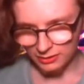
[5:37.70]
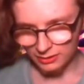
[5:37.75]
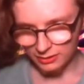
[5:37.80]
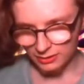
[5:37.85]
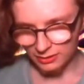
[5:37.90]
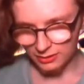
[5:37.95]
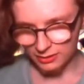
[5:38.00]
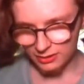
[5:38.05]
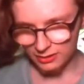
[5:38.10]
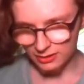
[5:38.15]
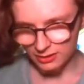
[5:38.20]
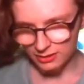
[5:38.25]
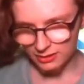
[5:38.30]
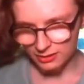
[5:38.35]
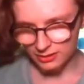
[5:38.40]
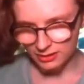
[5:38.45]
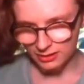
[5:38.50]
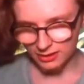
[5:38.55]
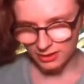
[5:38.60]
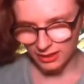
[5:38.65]
He's
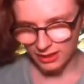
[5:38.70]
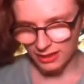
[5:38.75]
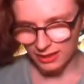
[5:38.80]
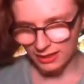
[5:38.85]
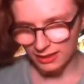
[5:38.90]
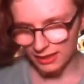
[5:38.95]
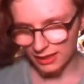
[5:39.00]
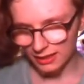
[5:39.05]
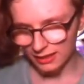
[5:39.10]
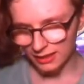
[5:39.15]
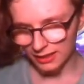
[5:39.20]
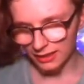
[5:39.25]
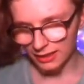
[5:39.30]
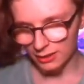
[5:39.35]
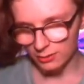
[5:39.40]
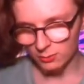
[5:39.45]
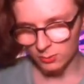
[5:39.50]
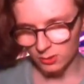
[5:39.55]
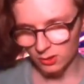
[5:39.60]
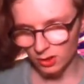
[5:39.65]
saying that like
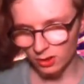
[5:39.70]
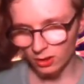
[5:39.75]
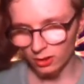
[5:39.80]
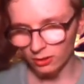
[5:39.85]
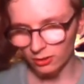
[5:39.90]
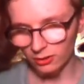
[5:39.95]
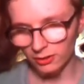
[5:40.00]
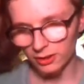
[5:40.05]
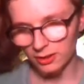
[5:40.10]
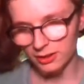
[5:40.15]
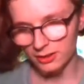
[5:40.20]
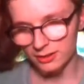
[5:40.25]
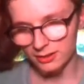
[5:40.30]
it was hard.